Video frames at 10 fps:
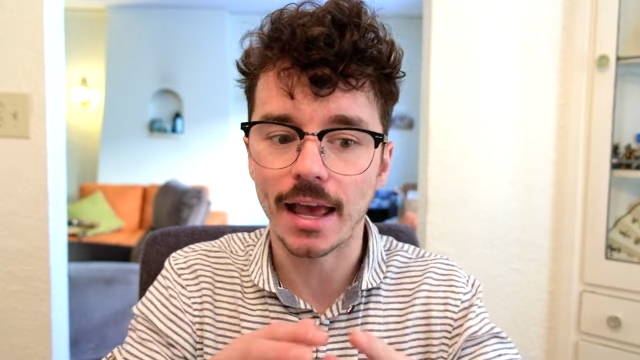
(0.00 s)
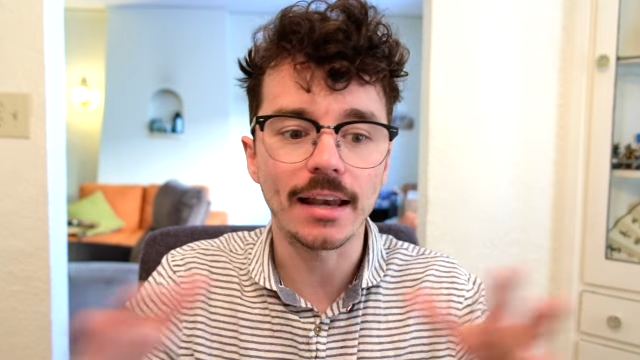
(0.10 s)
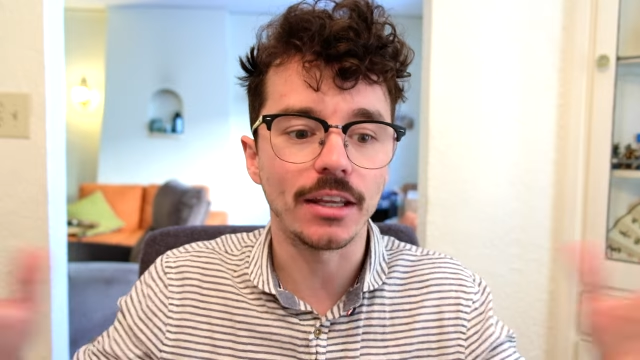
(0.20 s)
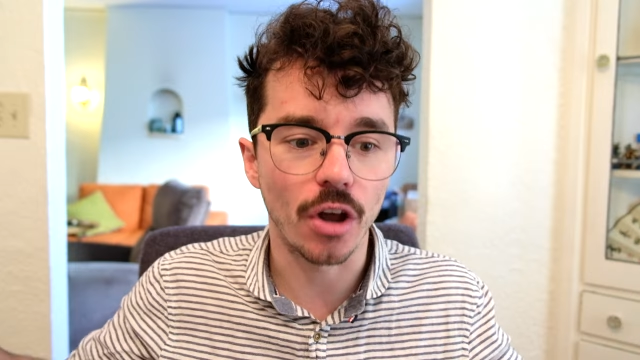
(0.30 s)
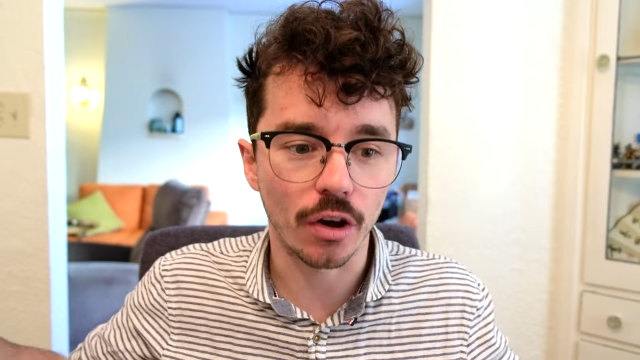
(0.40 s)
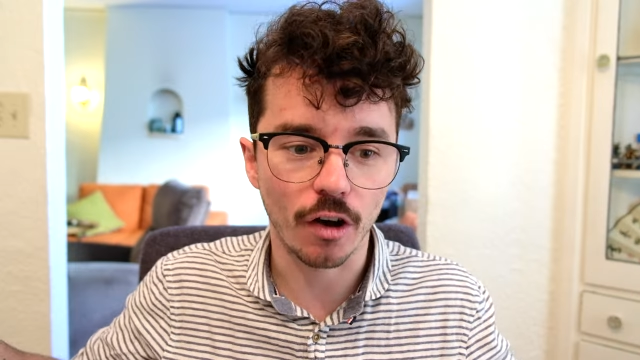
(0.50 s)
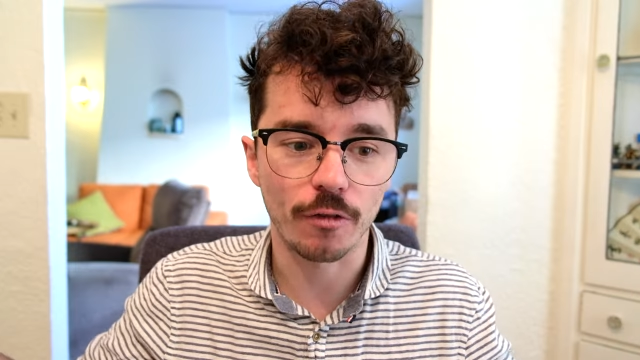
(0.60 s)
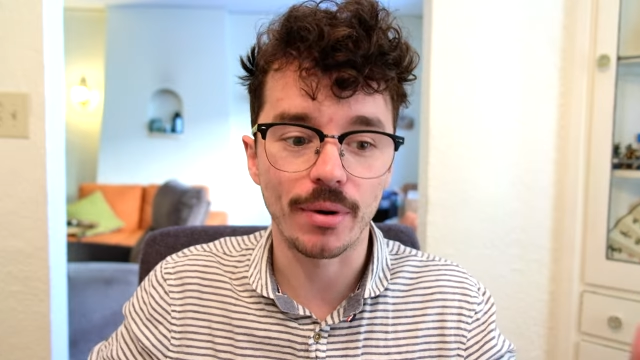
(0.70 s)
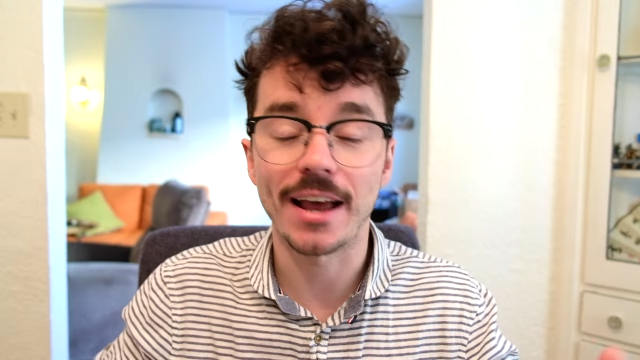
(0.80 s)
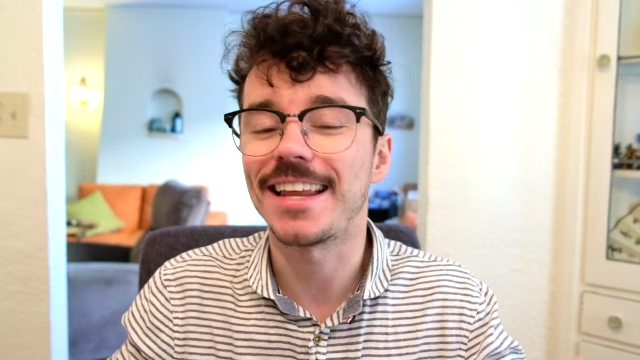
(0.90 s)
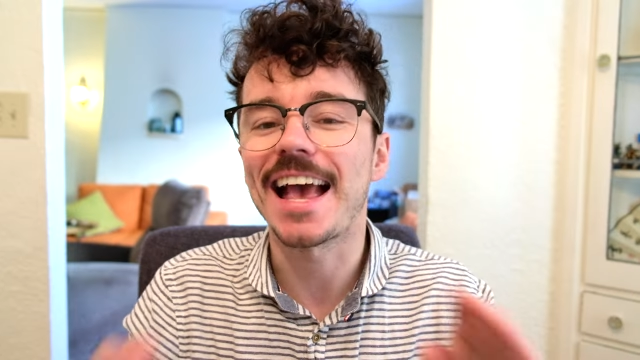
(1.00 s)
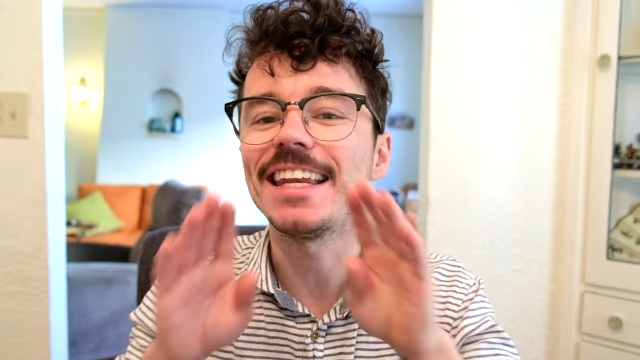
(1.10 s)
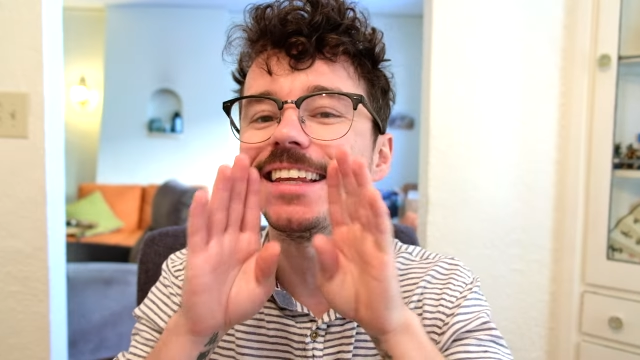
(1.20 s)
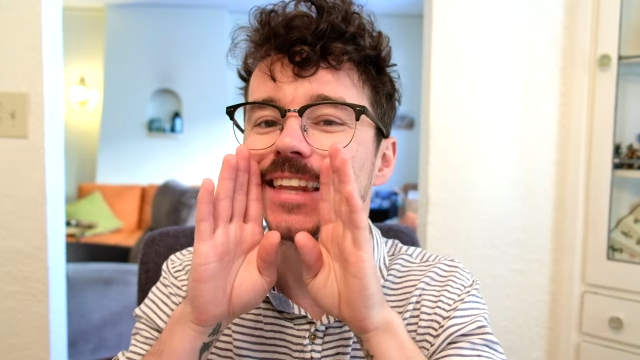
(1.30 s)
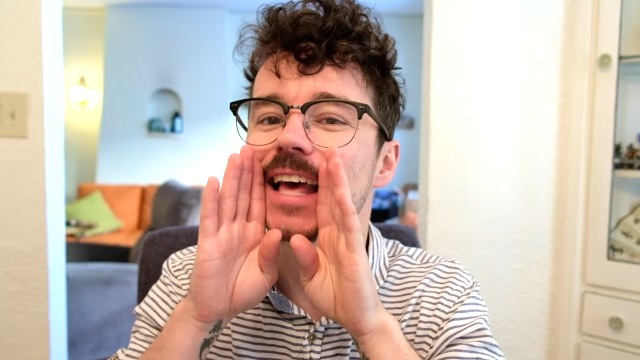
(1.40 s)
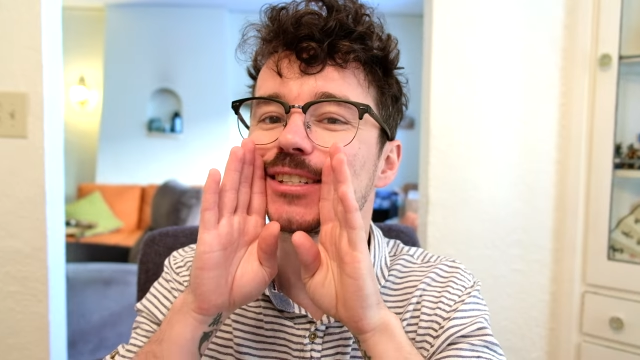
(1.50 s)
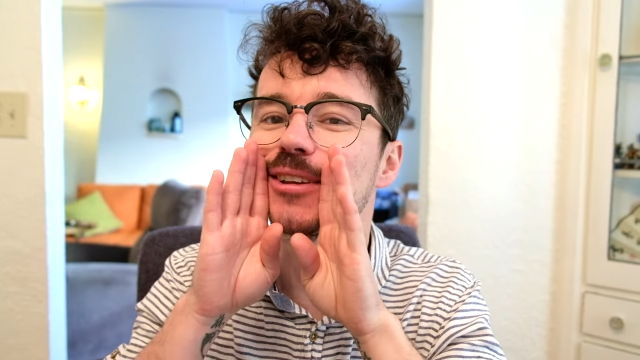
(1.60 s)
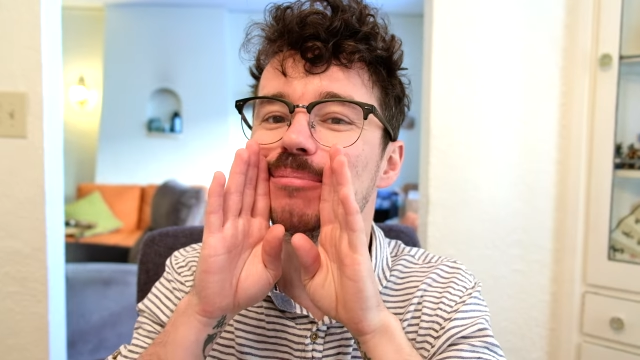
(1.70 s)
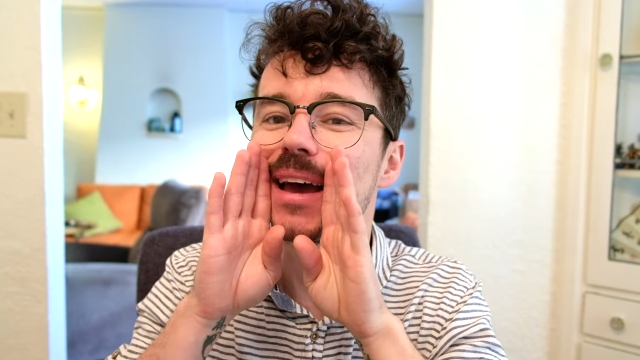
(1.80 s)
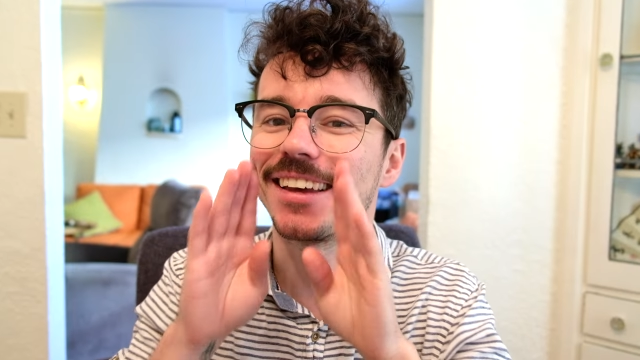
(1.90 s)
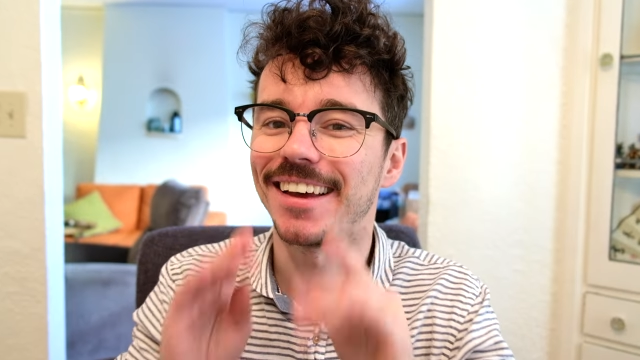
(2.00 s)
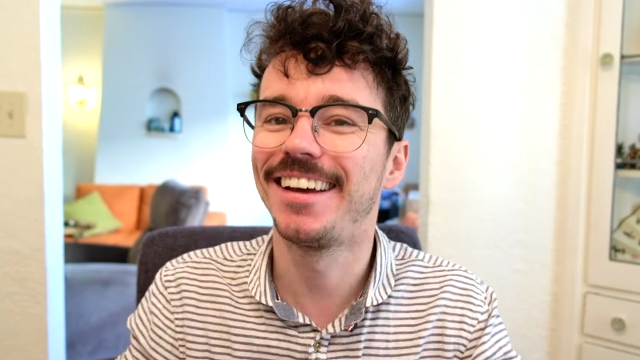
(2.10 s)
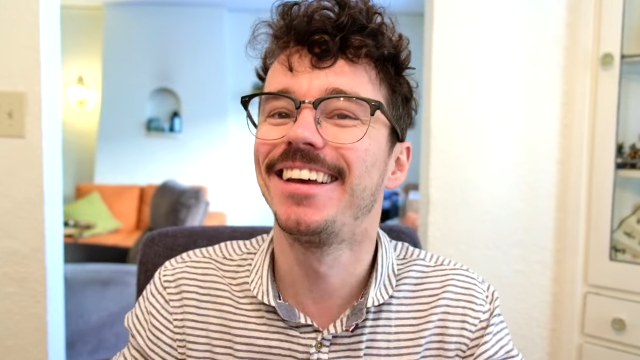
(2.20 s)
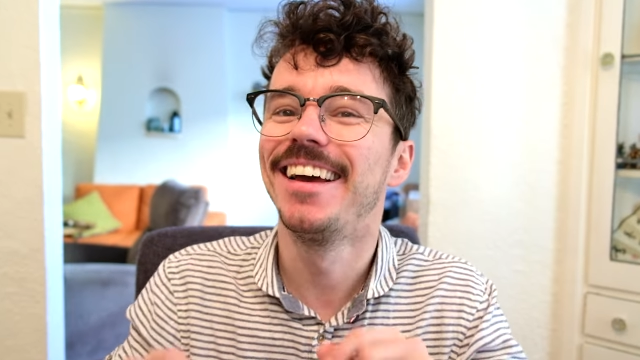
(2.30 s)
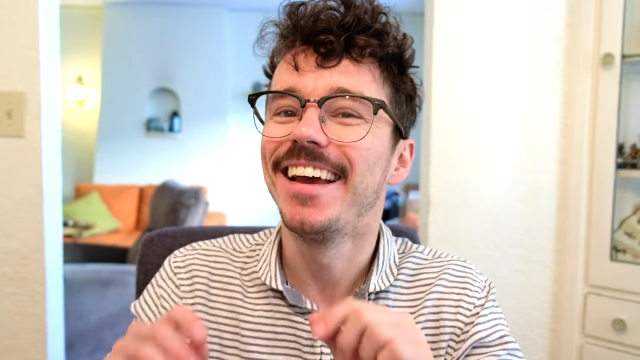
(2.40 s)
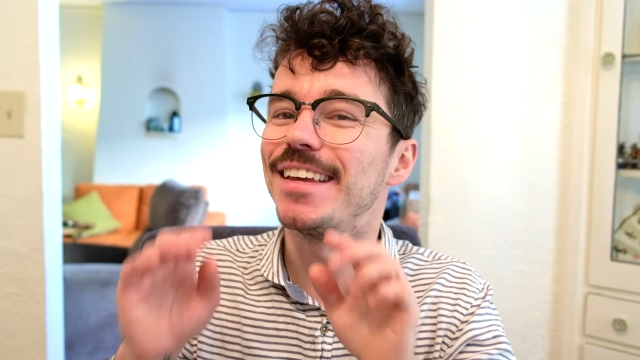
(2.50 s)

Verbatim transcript: any knockoff brand, any lesser mega.